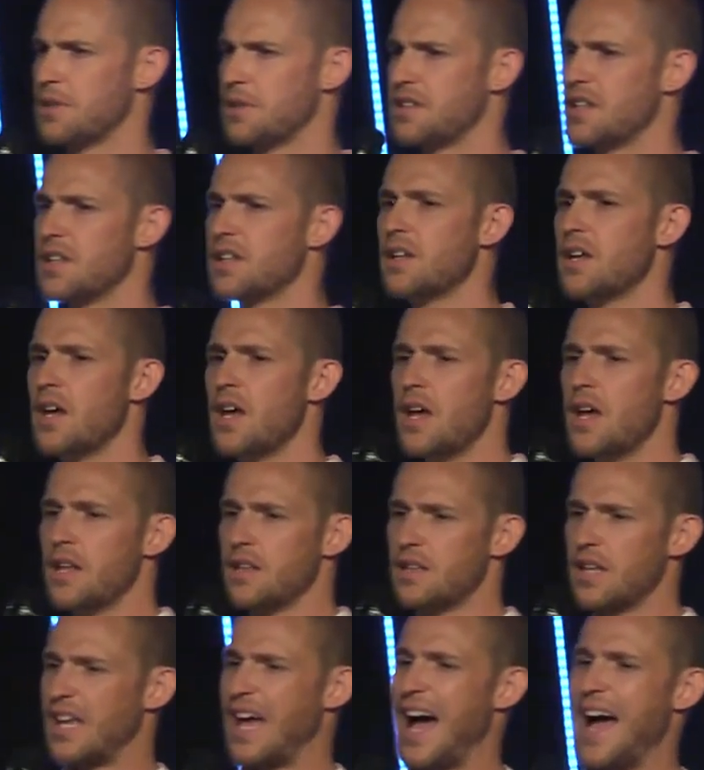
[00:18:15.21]
But then
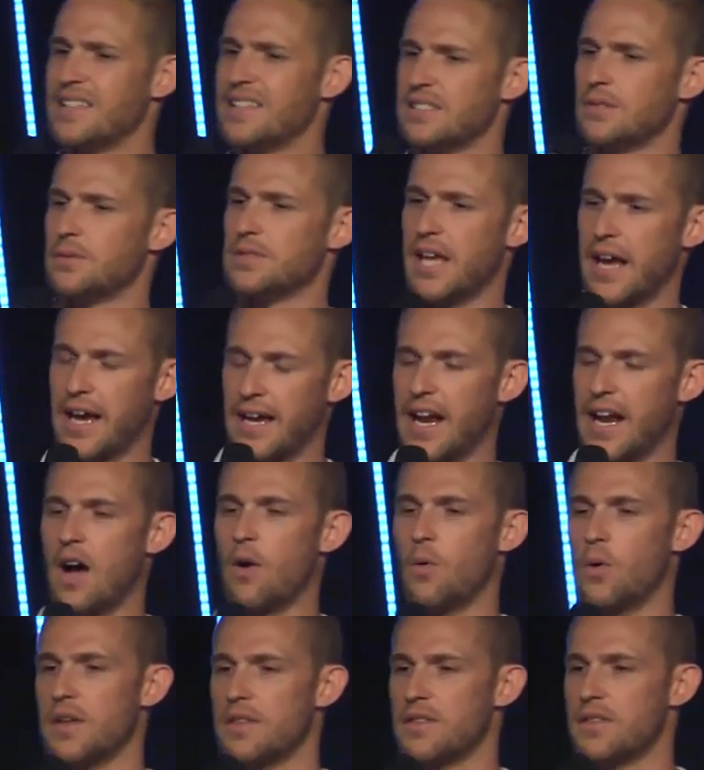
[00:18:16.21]
the guys he was hanging
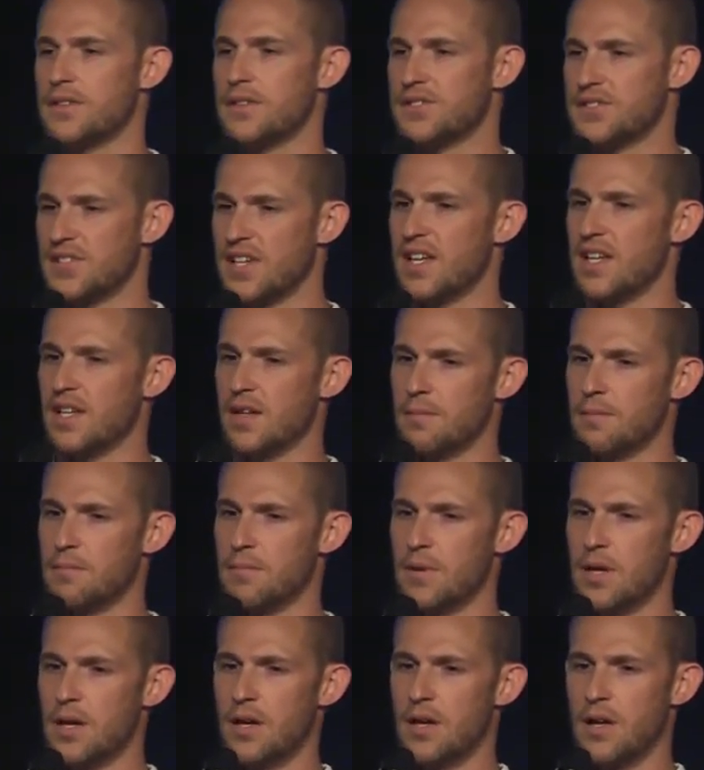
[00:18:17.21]
out with sent
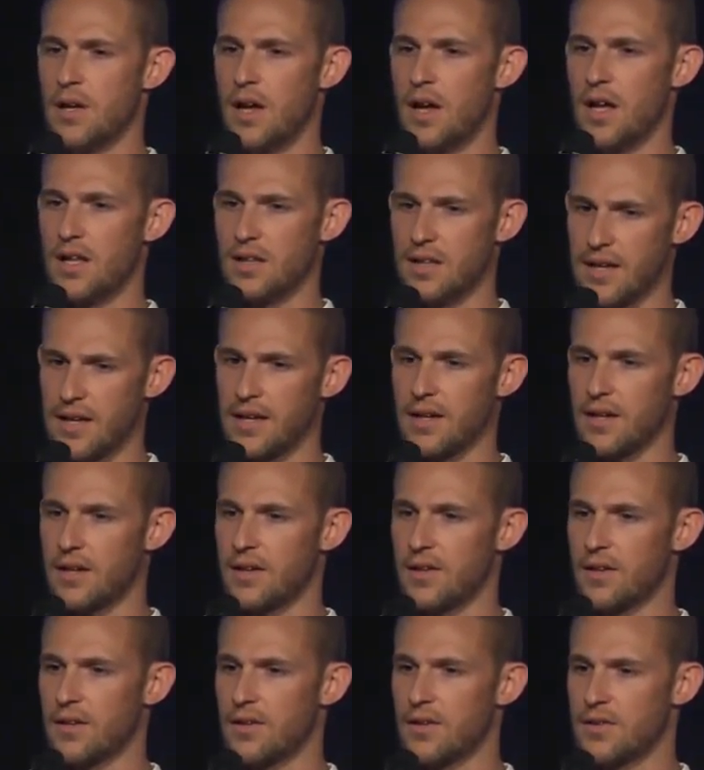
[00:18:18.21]
him a
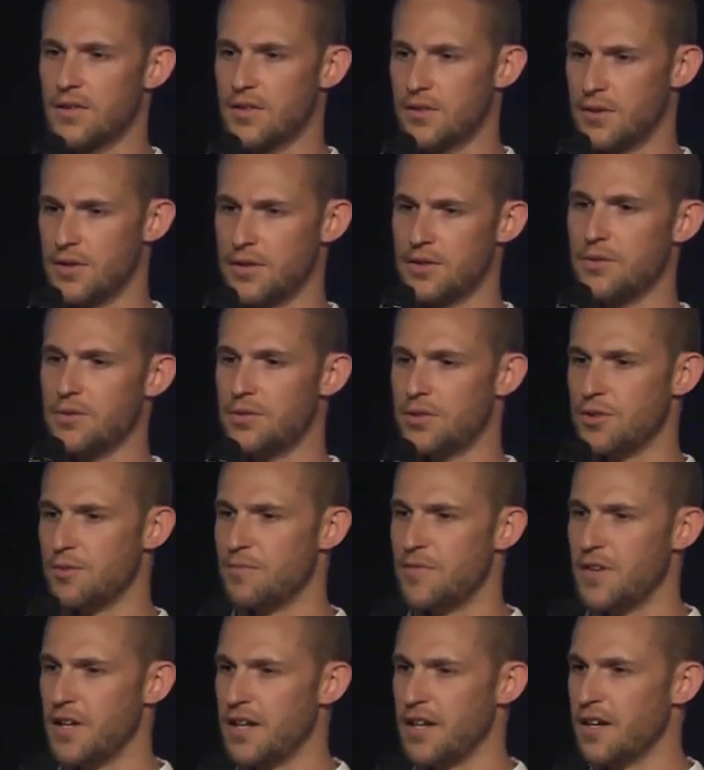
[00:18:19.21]
link to a YouTube
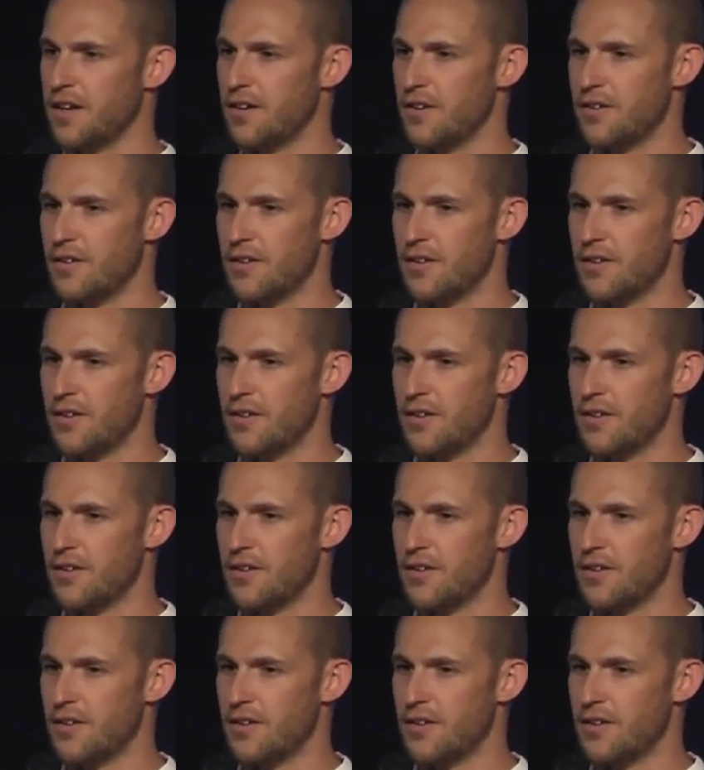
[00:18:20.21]
video.